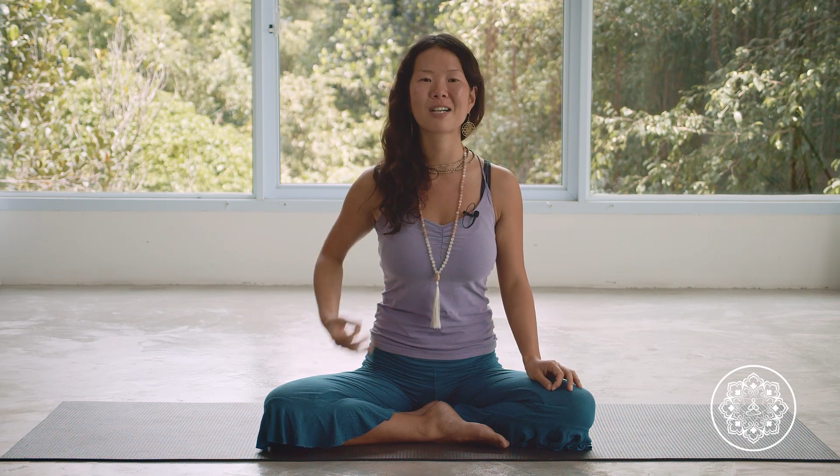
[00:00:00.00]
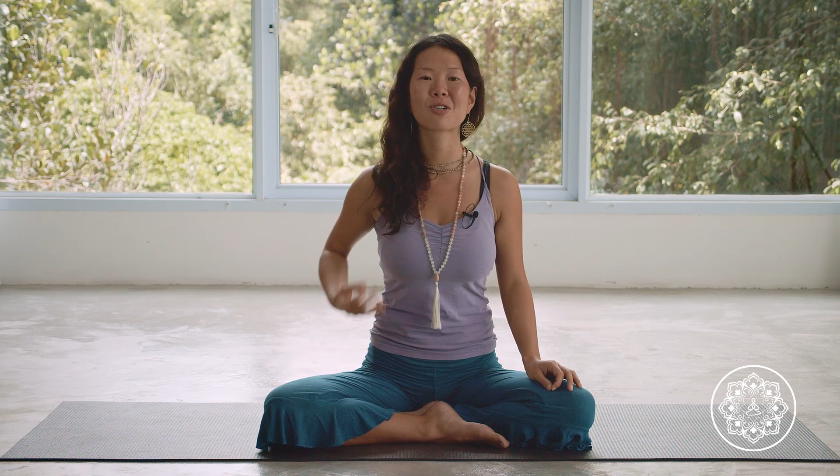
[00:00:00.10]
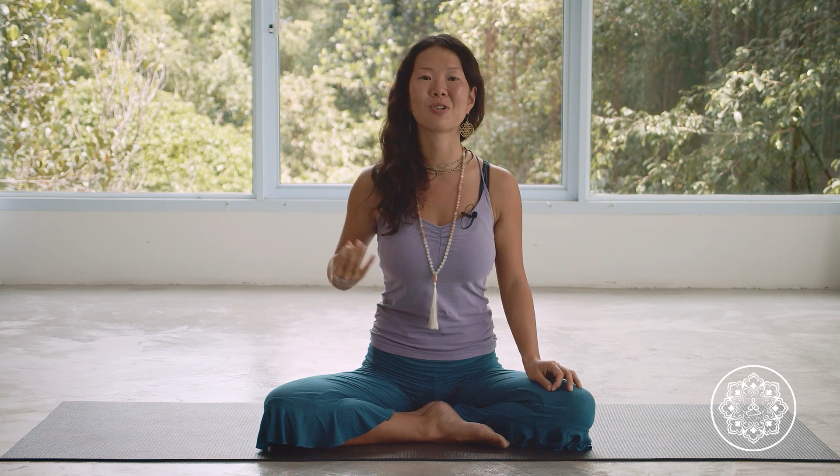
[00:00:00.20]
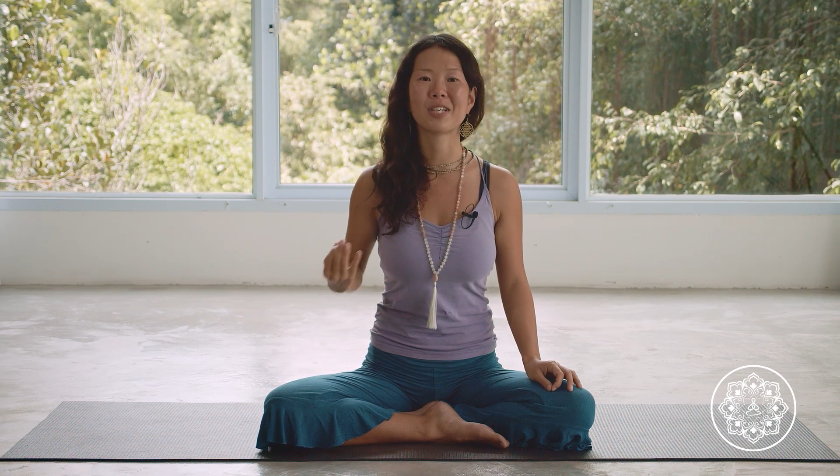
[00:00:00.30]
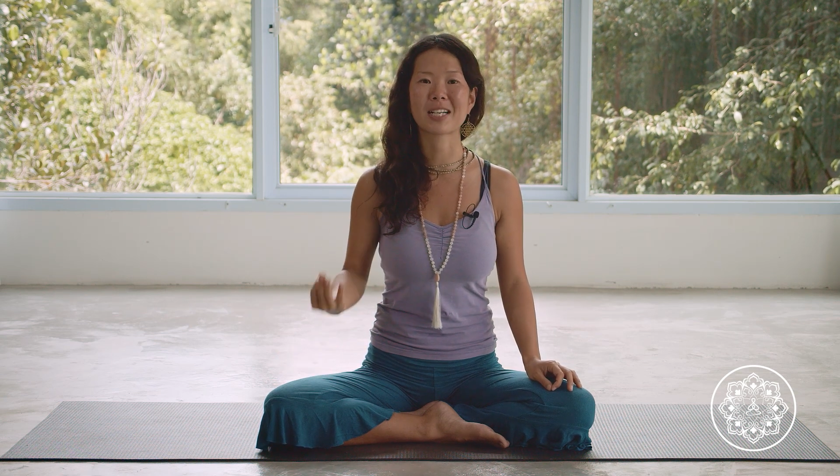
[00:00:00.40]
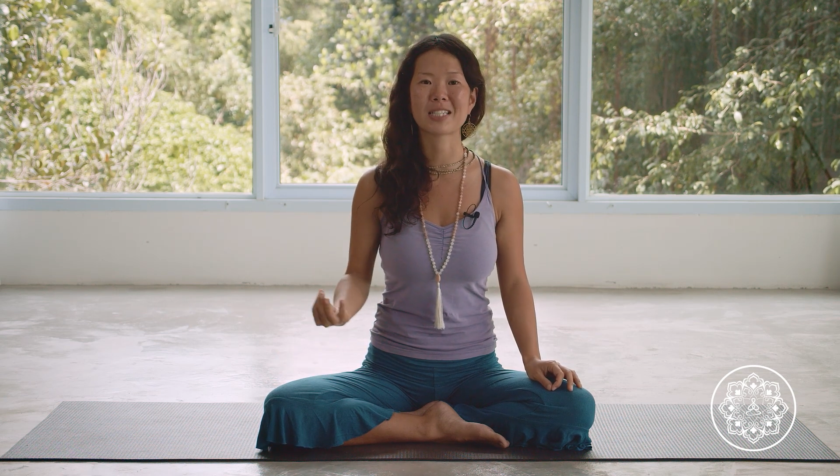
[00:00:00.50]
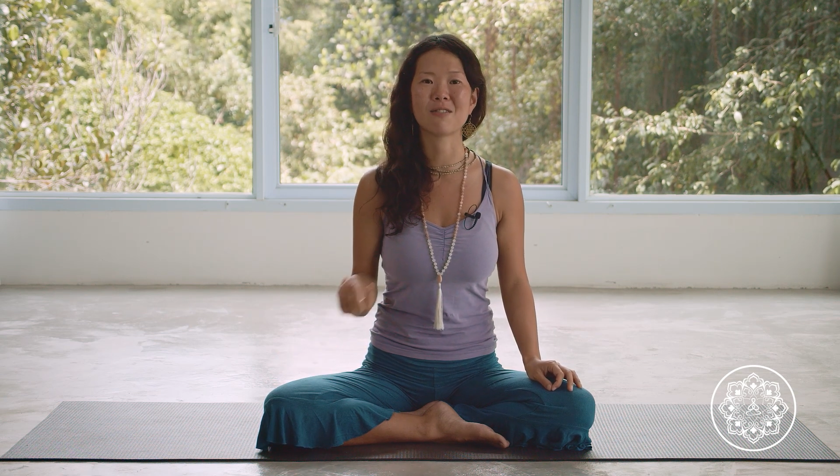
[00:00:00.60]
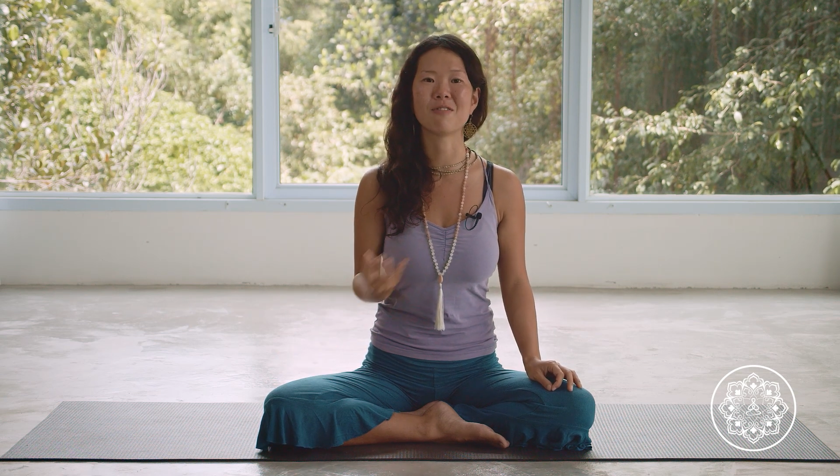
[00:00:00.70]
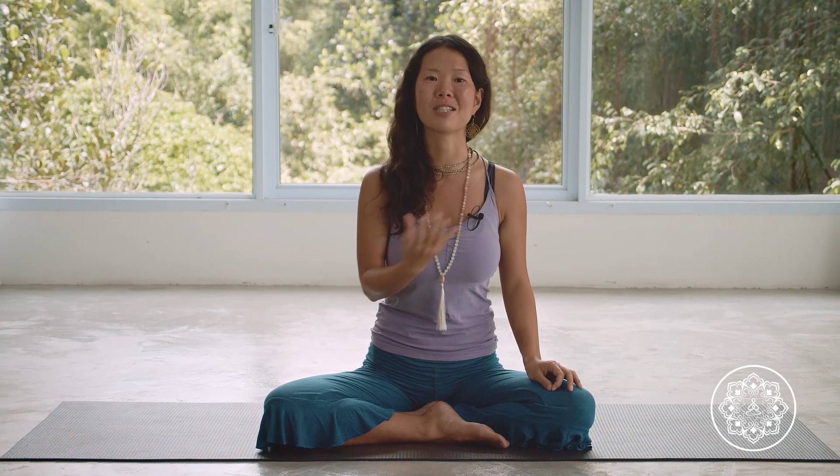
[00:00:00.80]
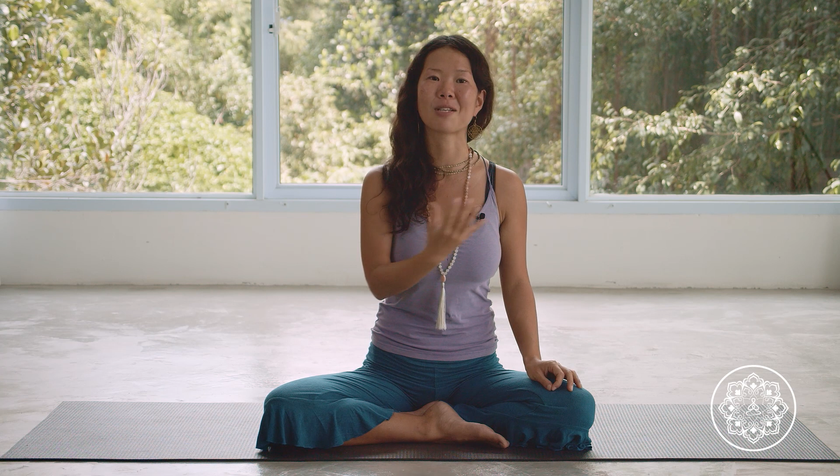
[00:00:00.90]

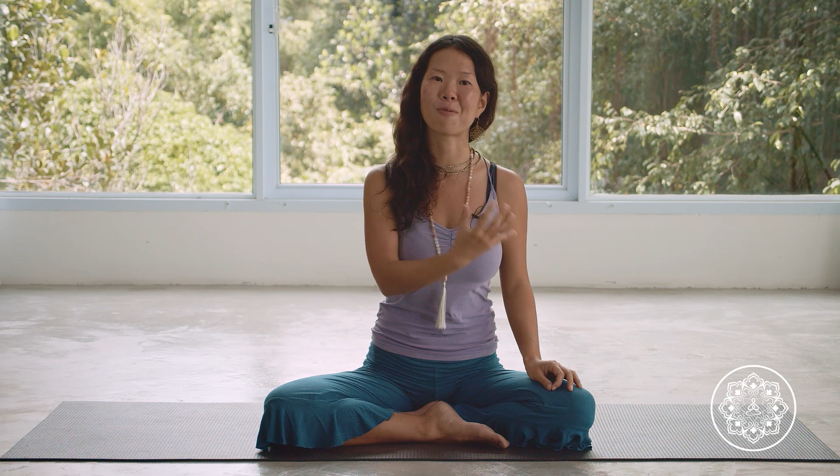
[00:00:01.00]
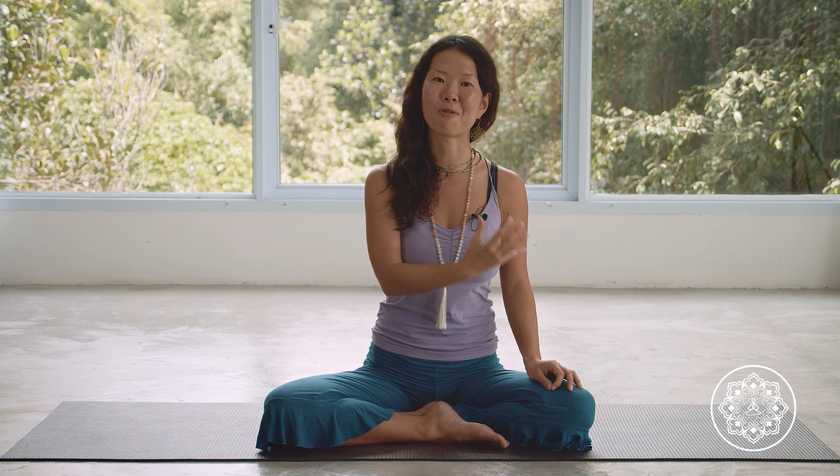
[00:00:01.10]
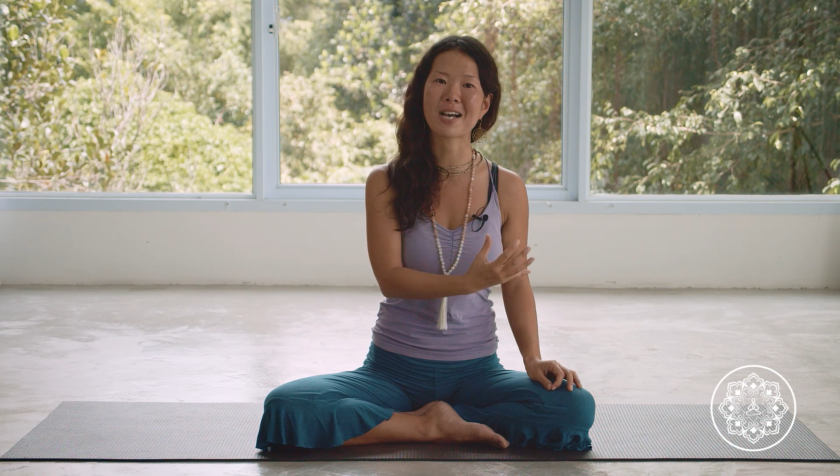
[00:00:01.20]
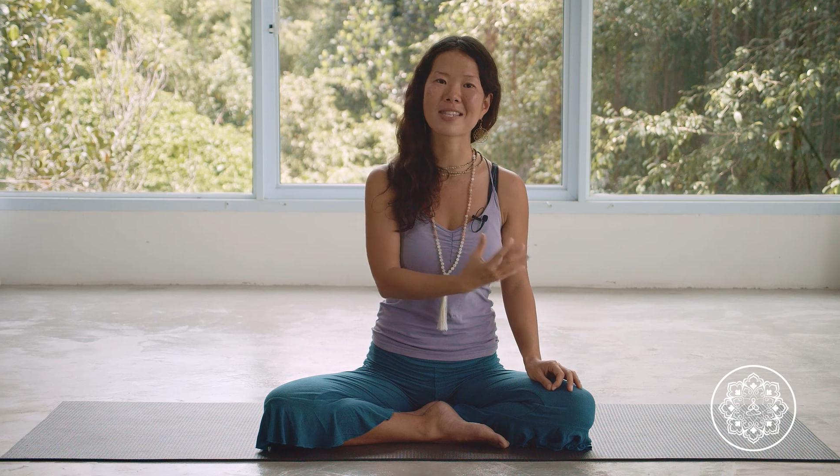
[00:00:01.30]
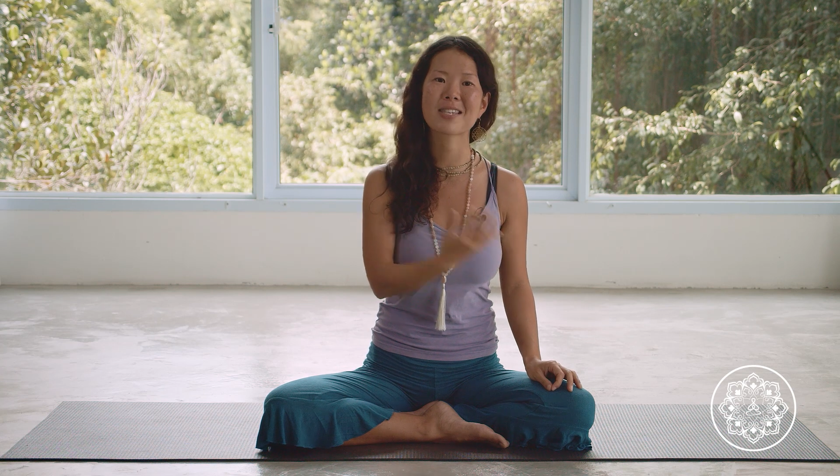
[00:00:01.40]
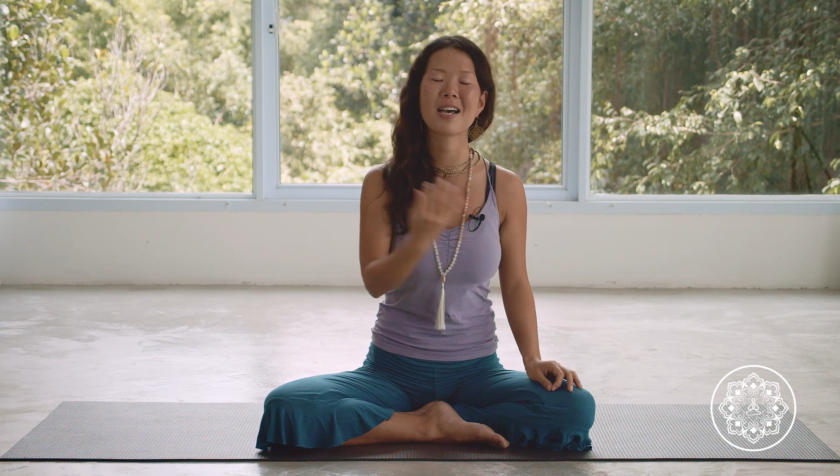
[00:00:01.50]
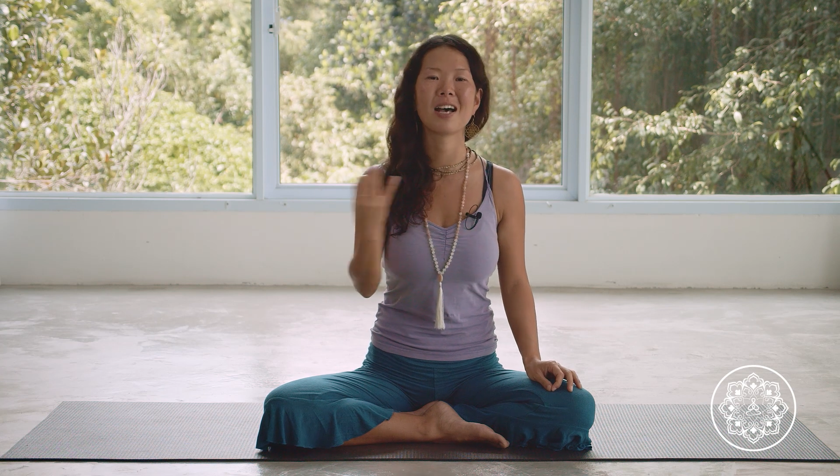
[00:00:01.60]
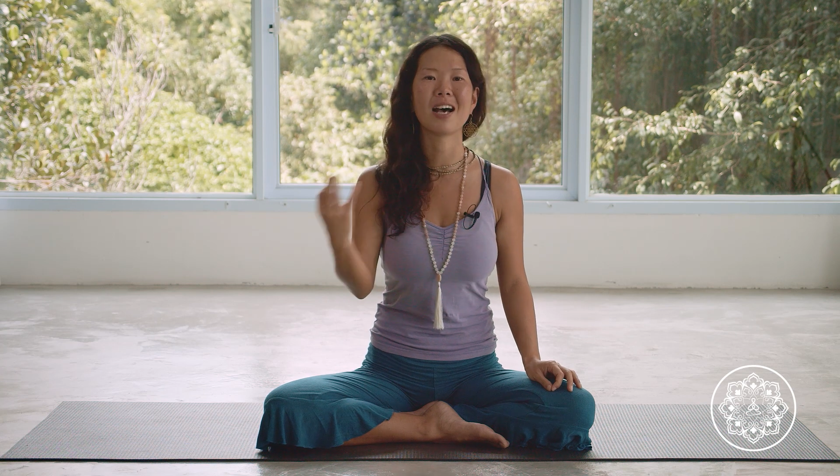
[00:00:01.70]
connecting with the breath